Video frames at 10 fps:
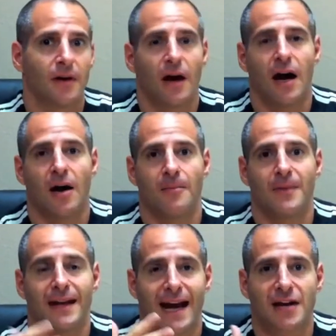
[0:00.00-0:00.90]

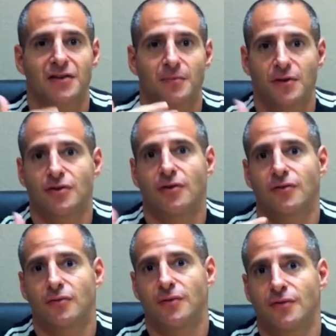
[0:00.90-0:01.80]
it actually has been shown
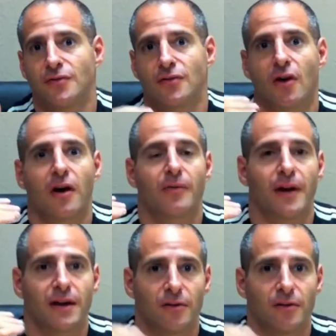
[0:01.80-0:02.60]
to reduce your heart rate,